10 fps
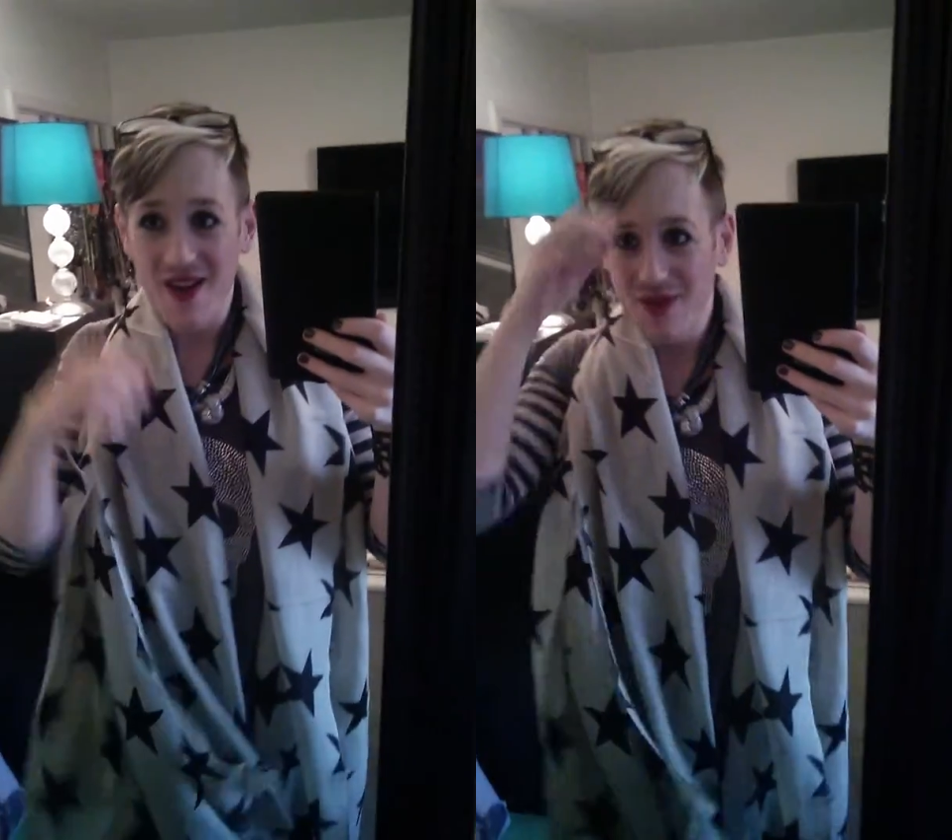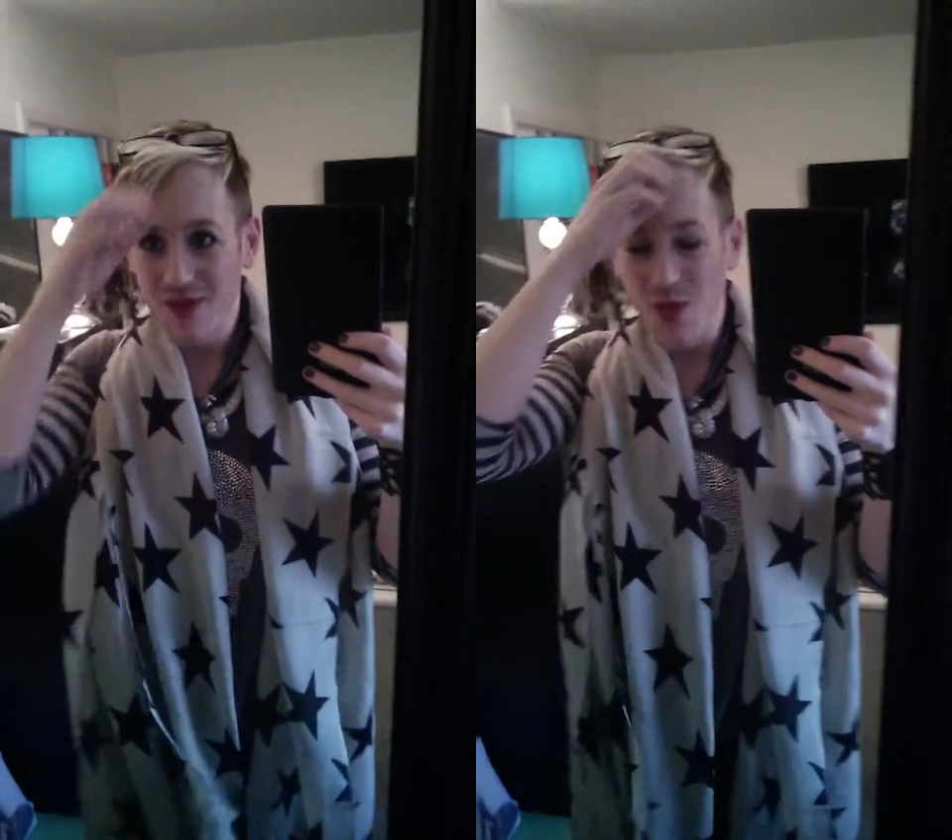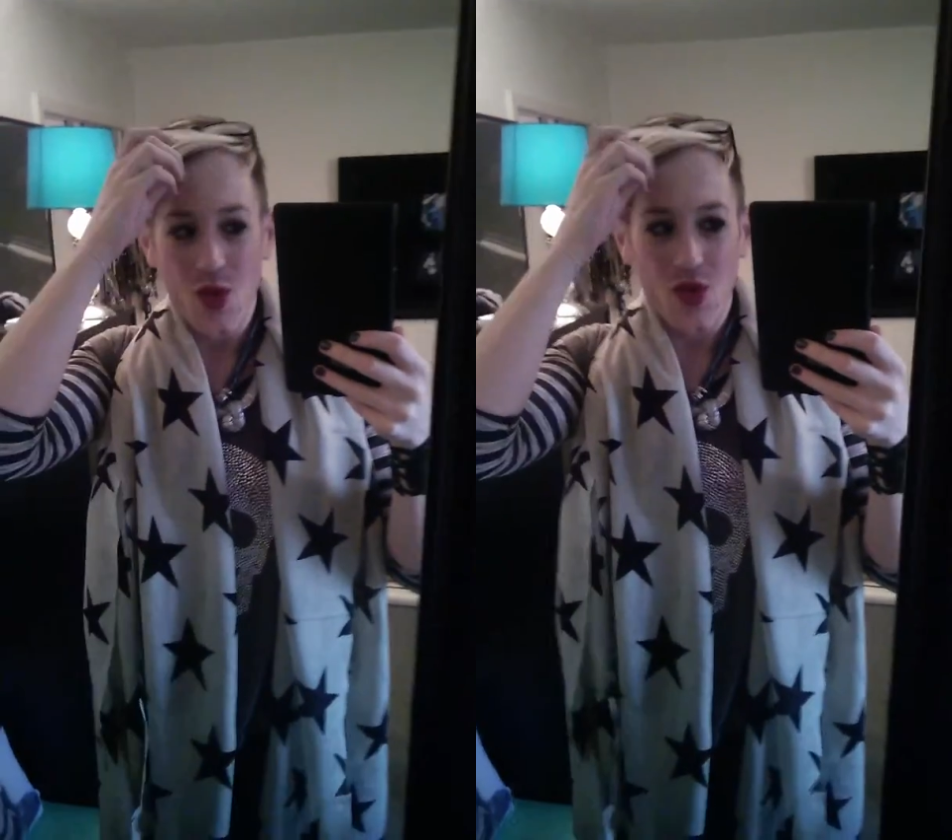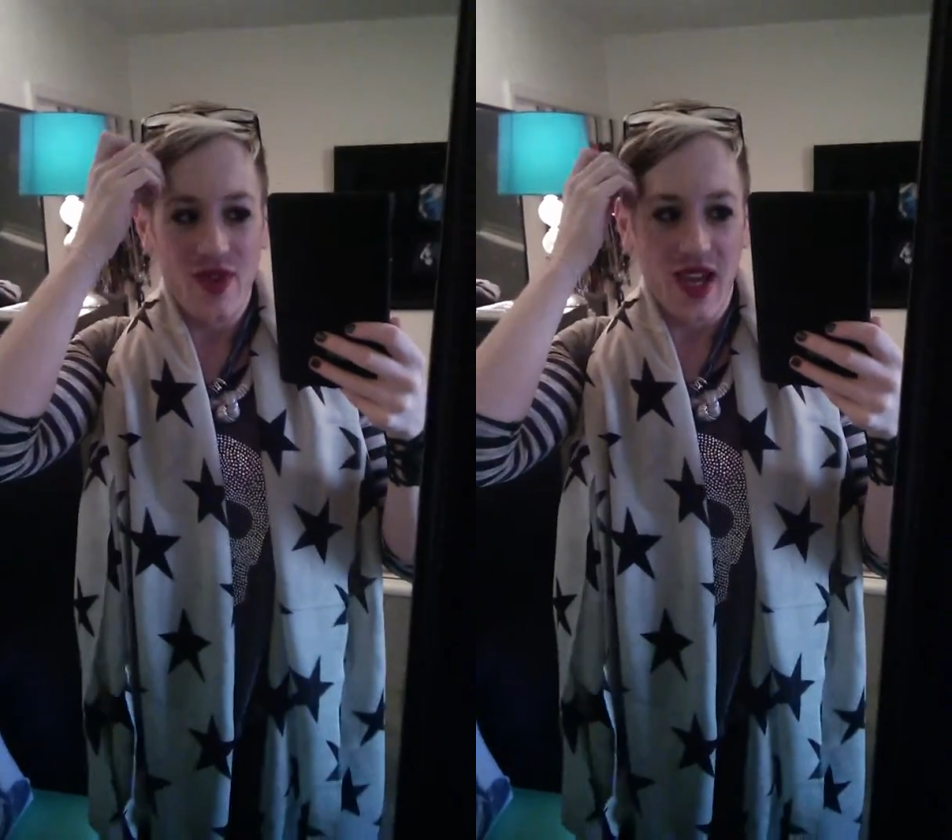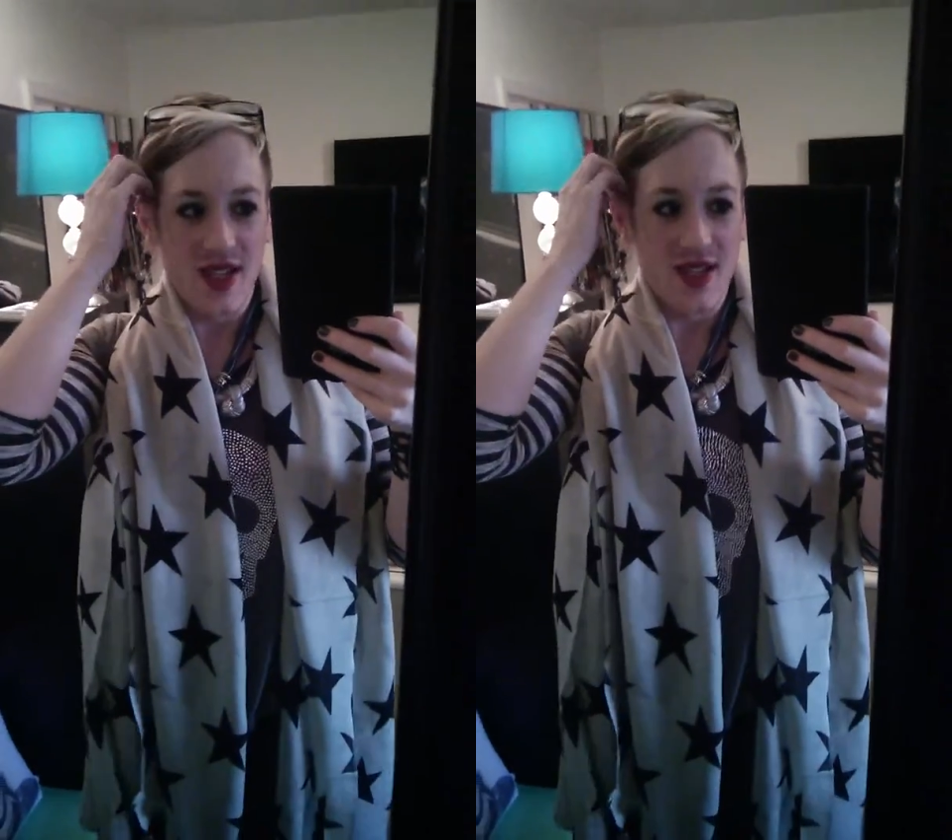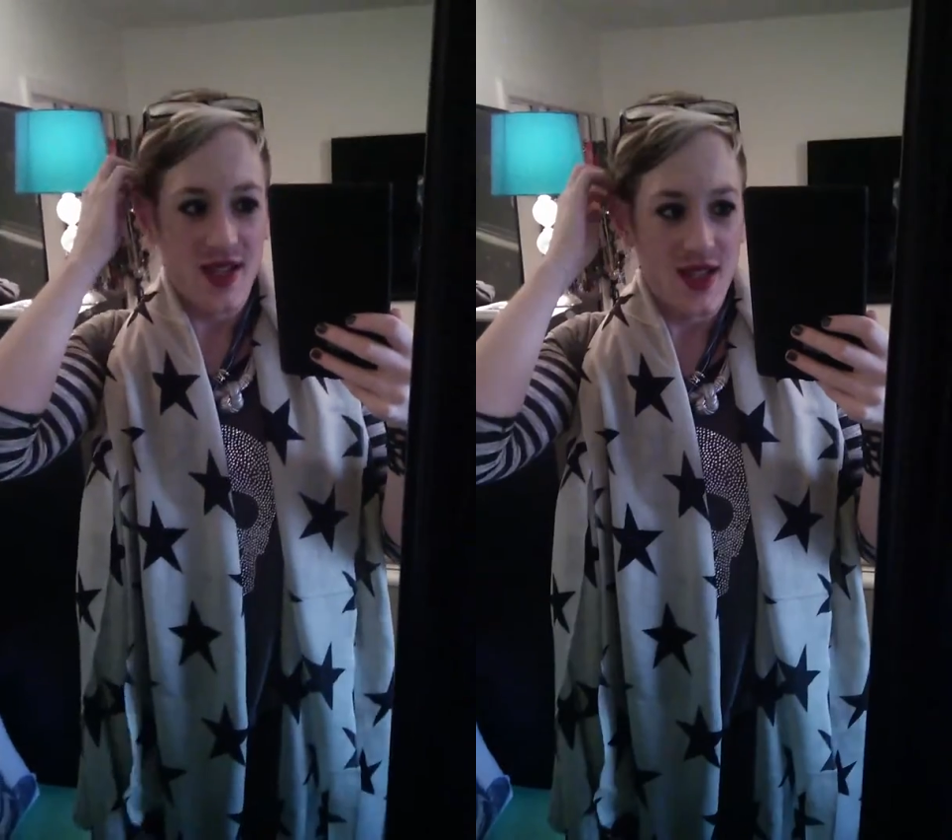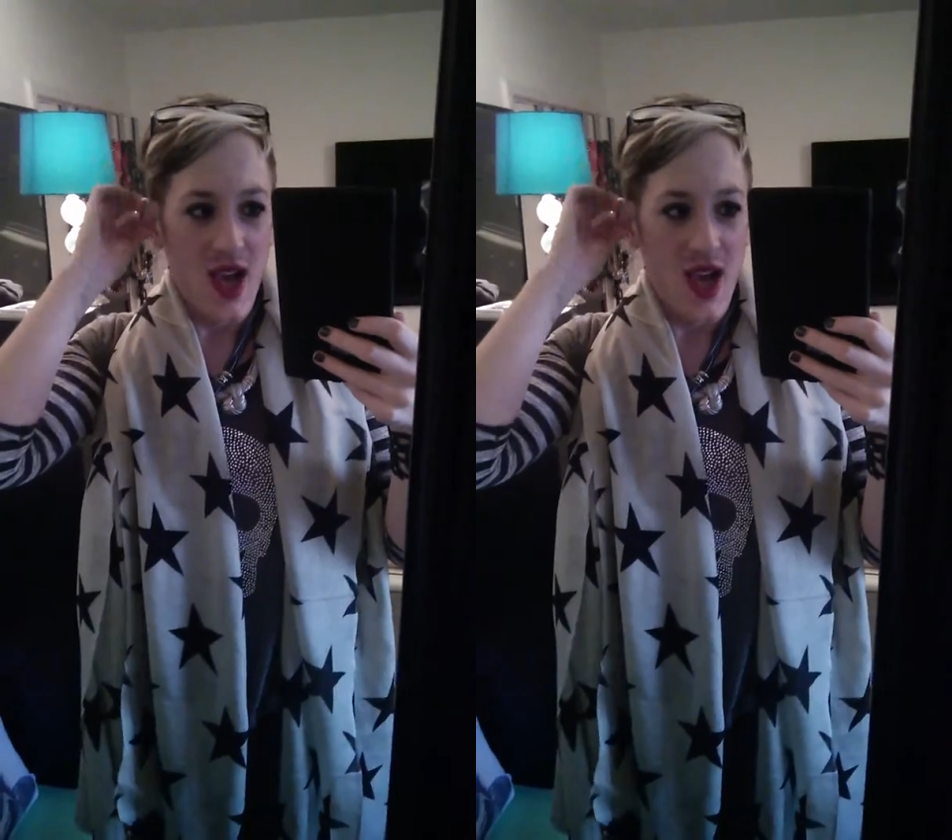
haven't worn this